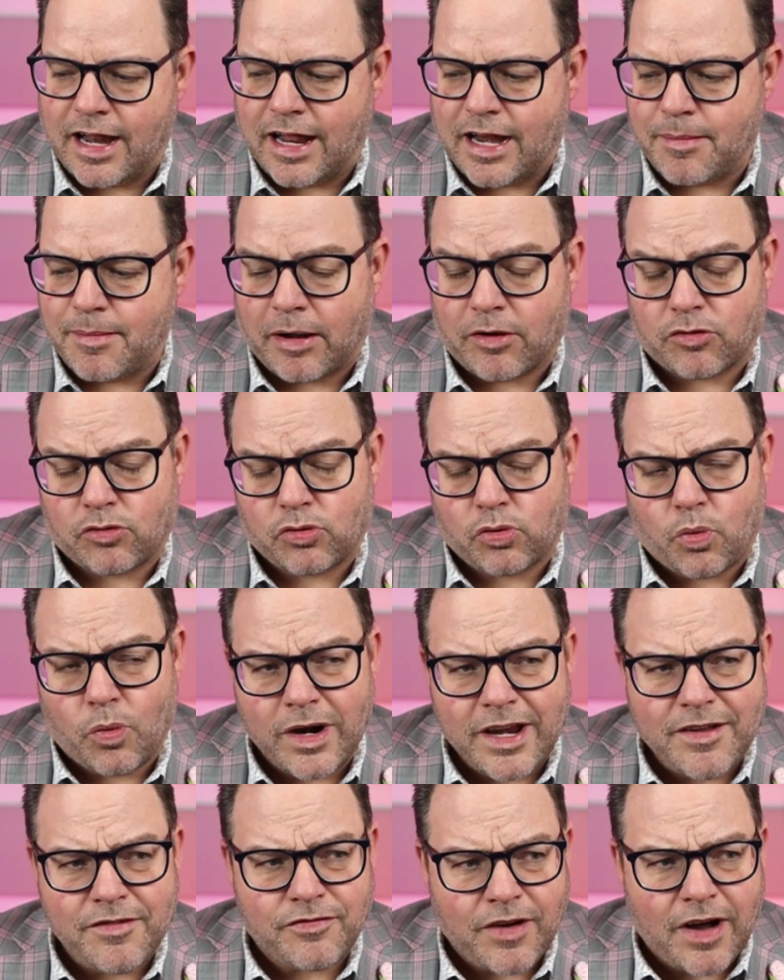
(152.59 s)
And about
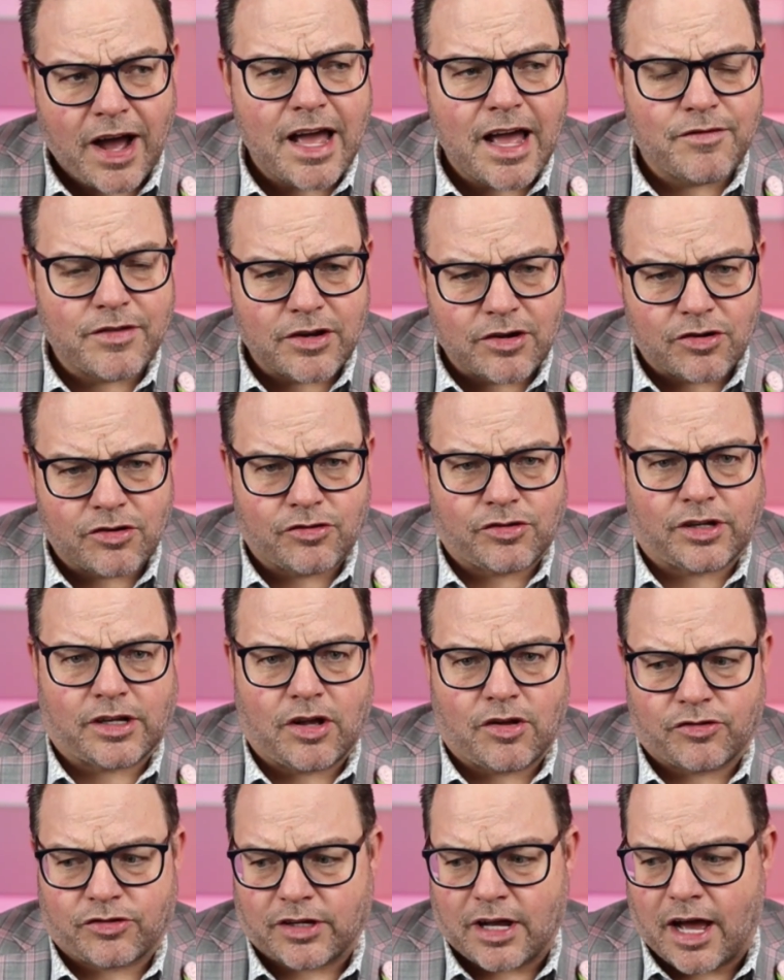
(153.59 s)
25 years ago,
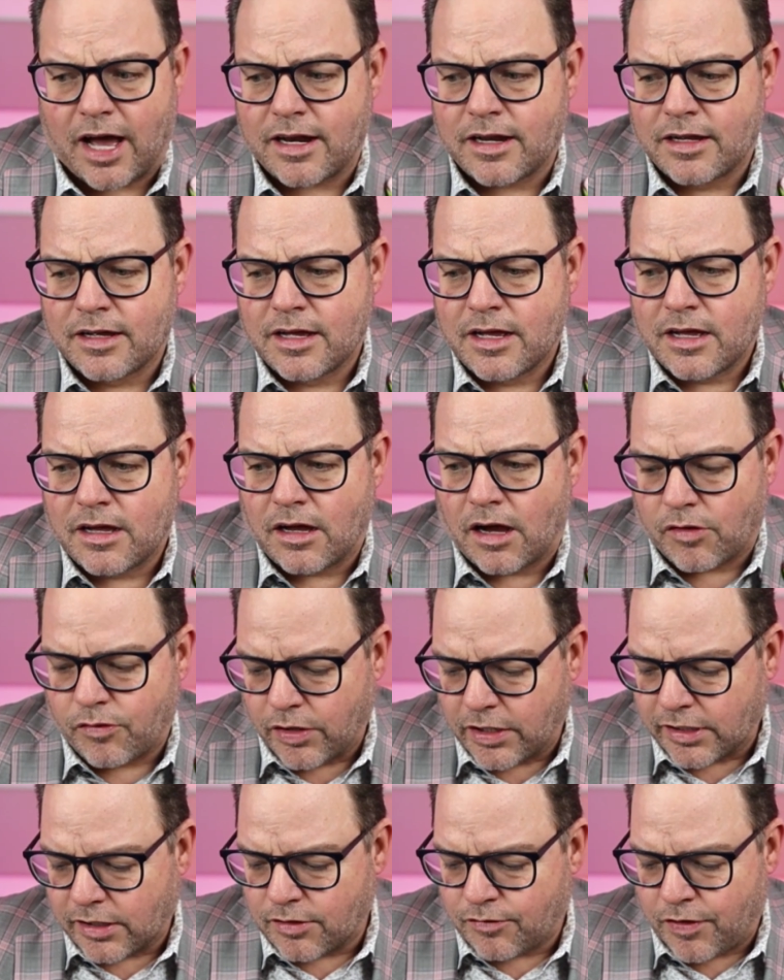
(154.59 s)
Scott, a
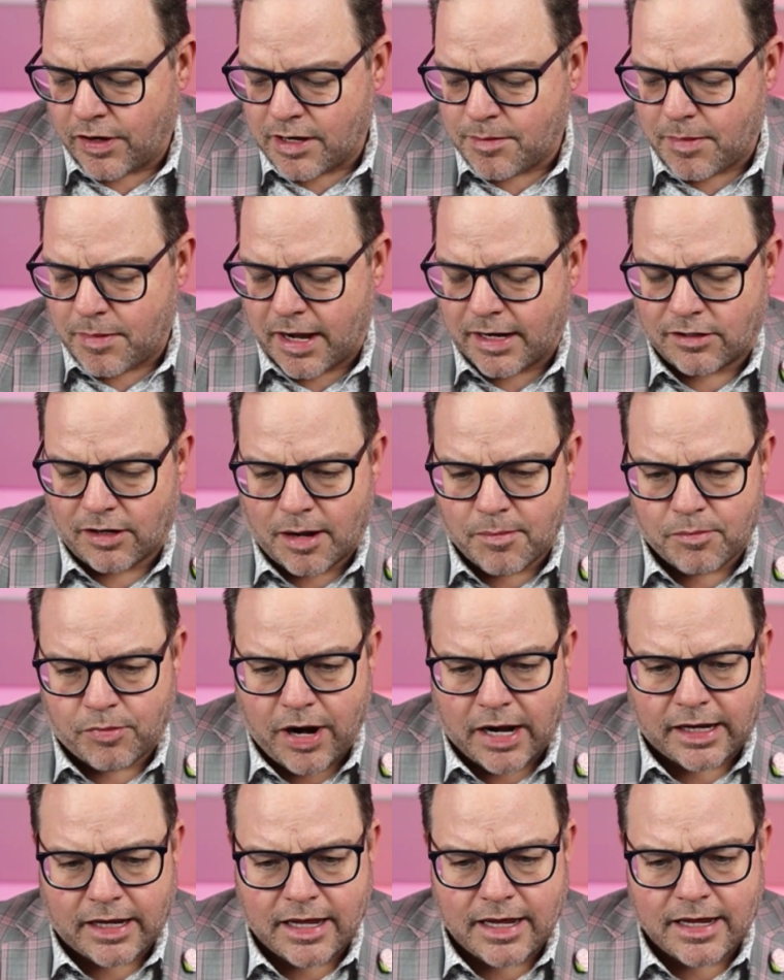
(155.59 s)
really good friend of mine, Tom
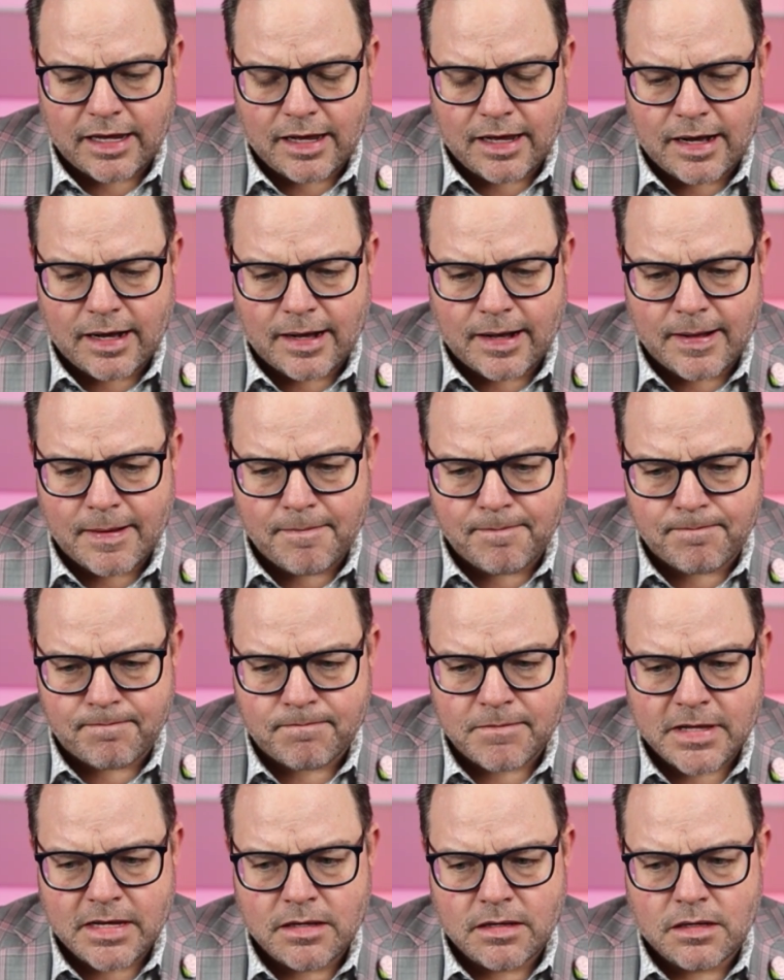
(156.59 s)
Brecky,
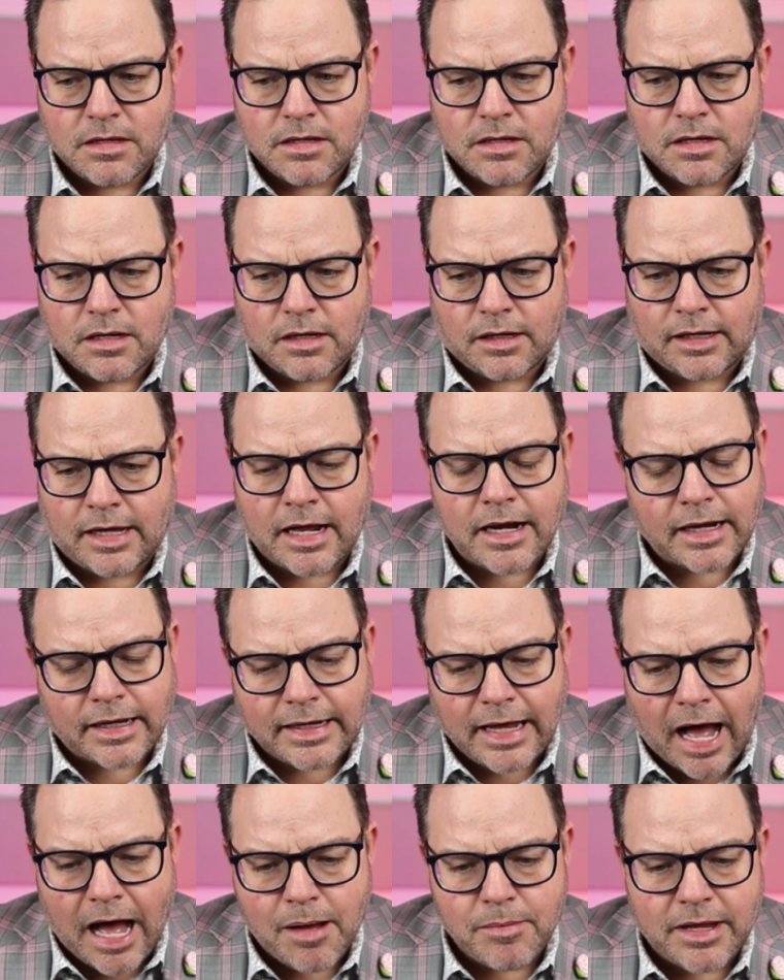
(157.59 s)
kind of
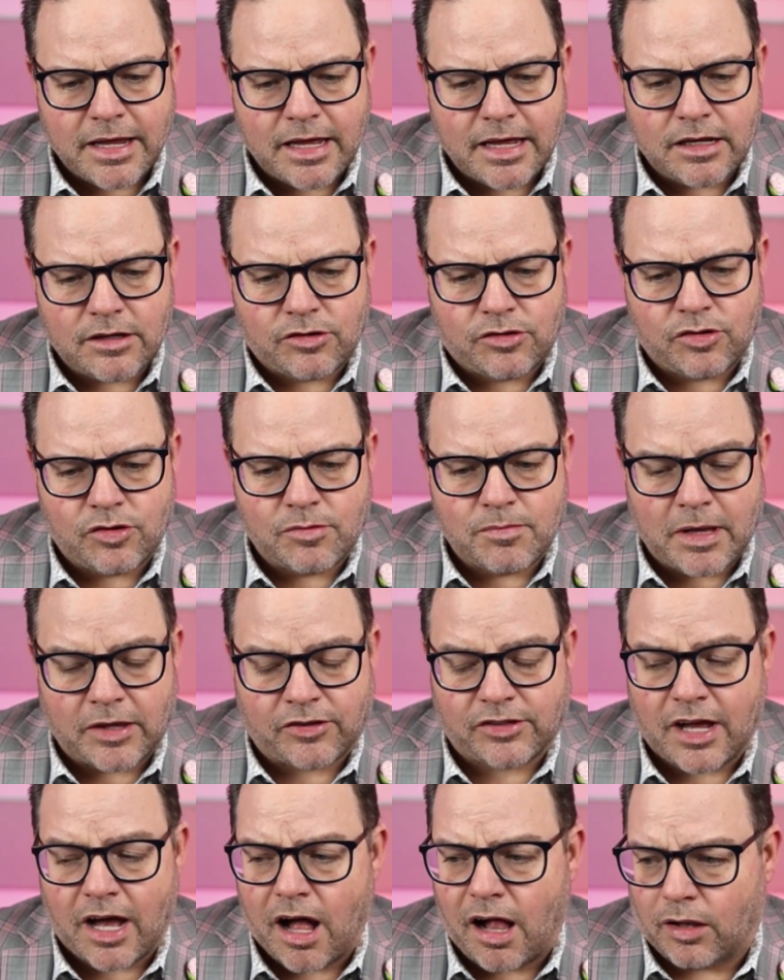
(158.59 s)
got me into
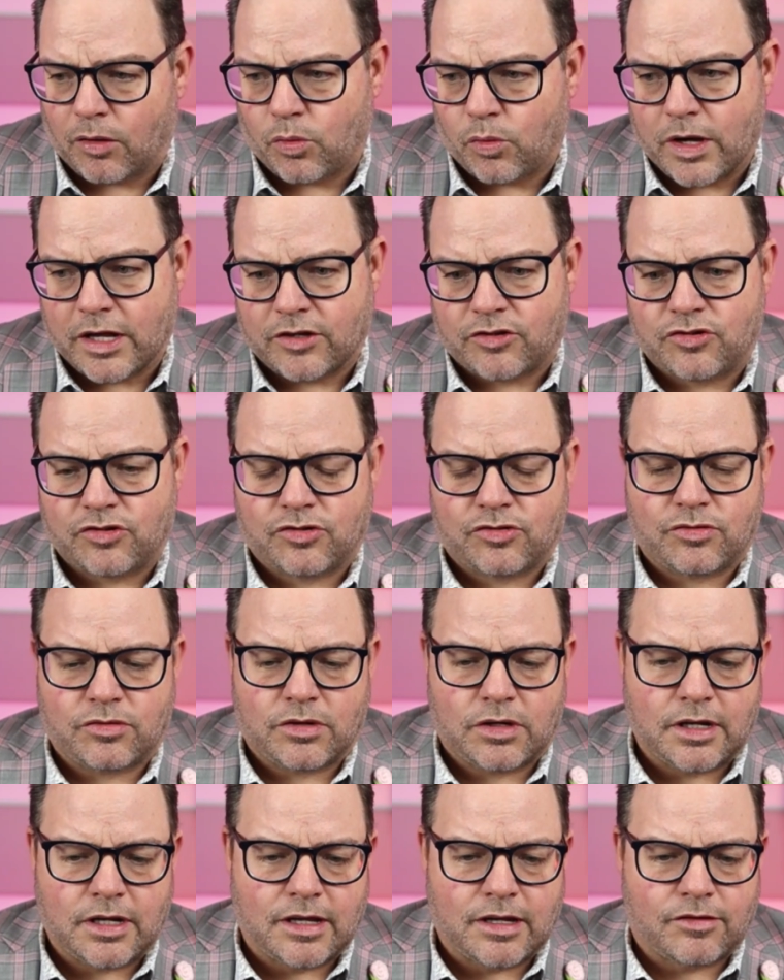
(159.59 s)
mezcal, which
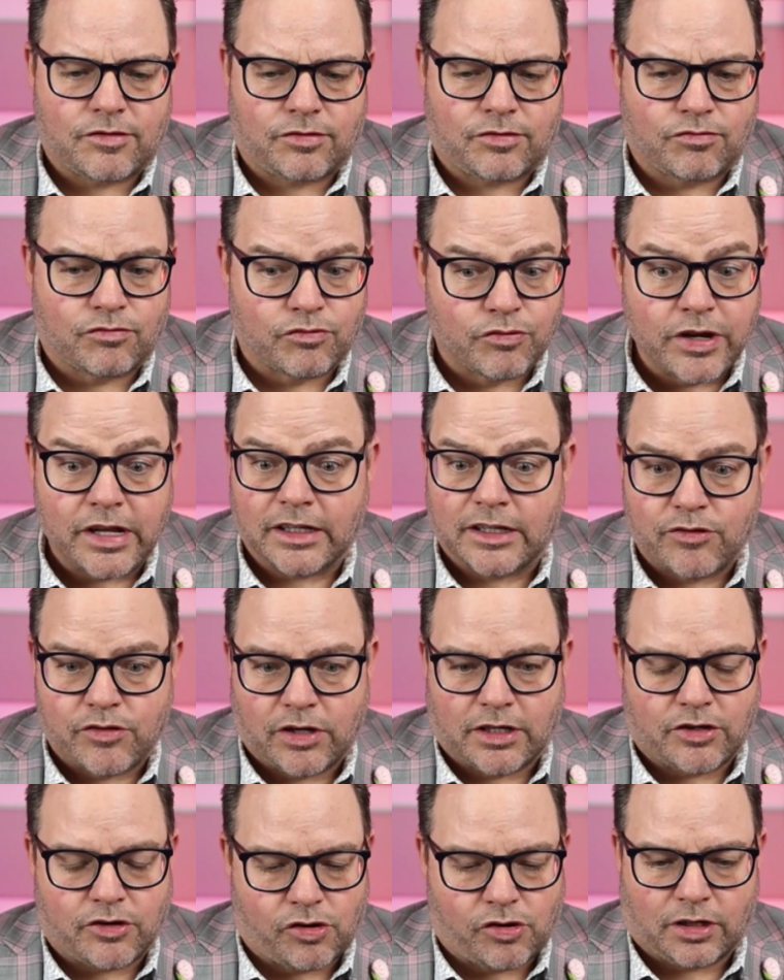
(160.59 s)
is really,
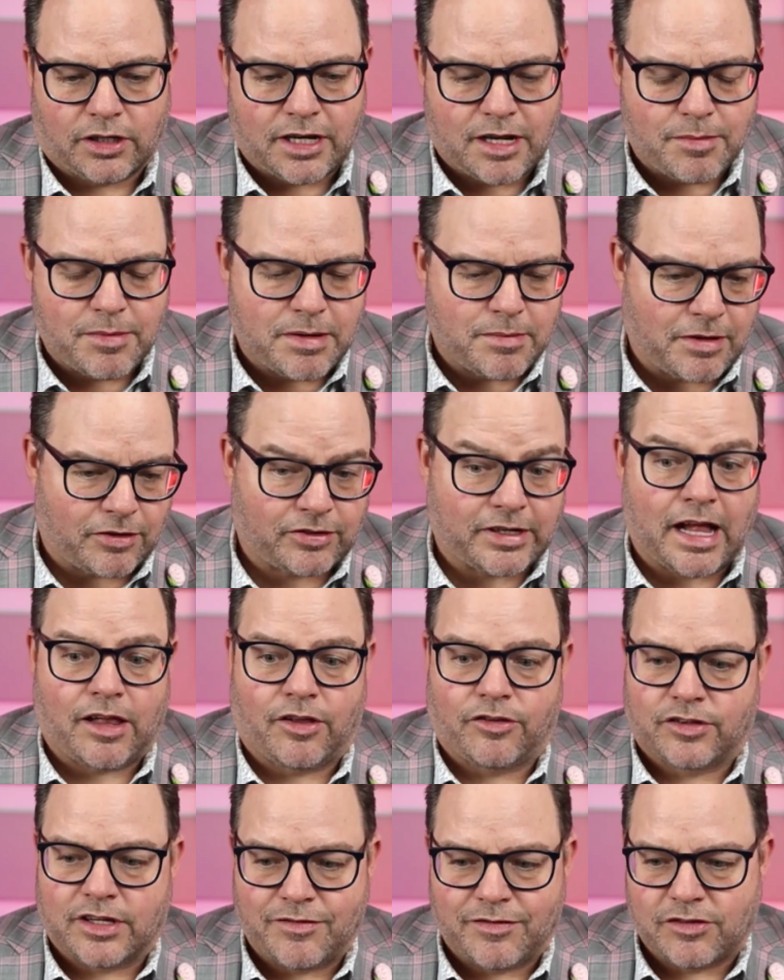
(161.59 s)
really early. I mean, mezcal
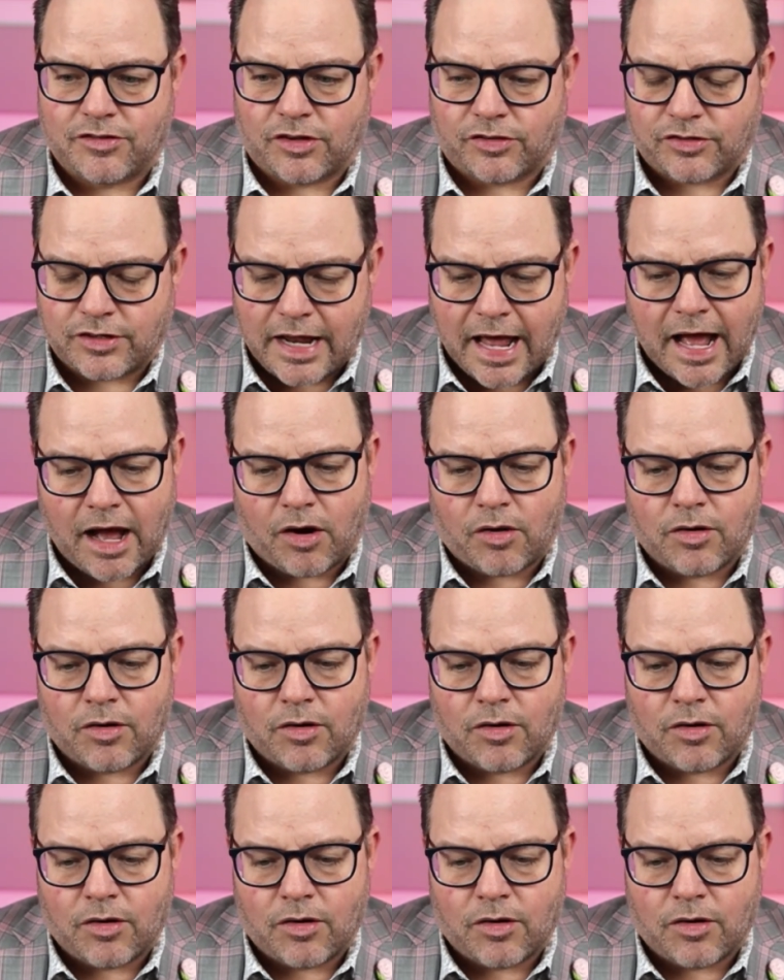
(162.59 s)
is even just now